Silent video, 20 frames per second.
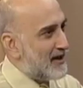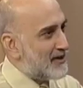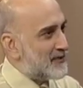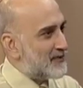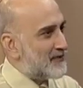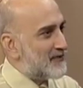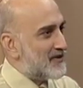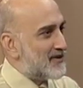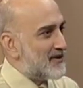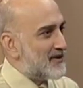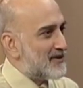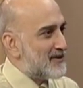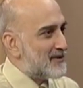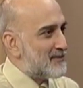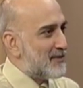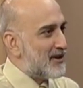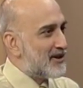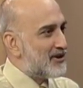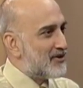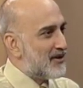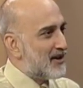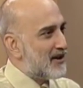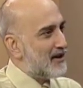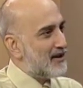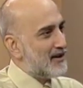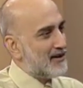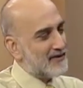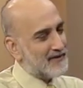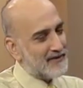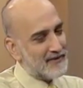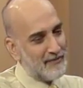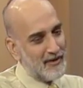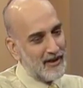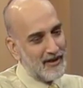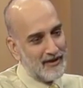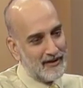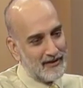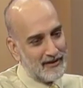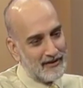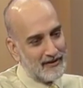astrophysicist by training and
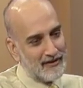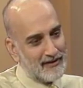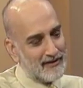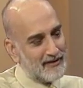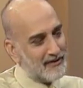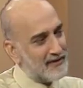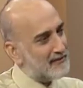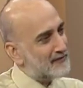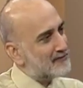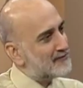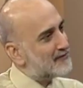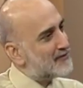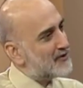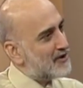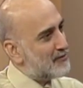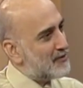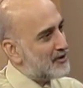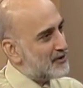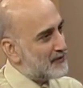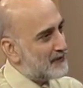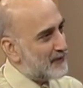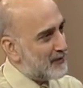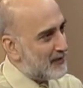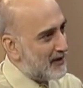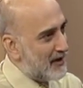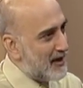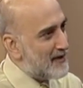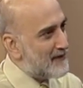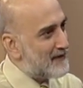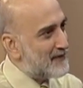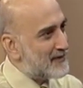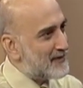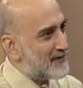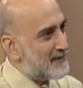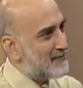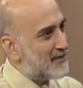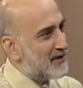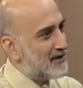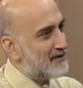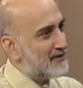spending so much of your life
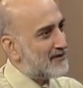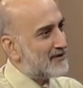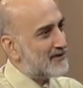as being a